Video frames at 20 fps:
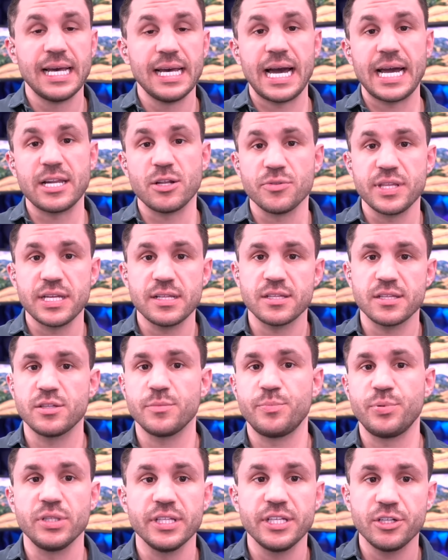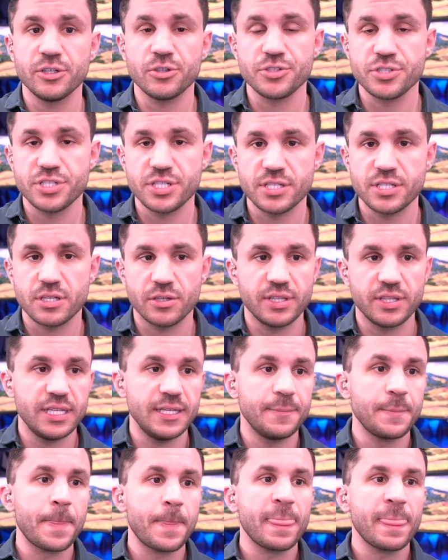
I don't think that the political system or the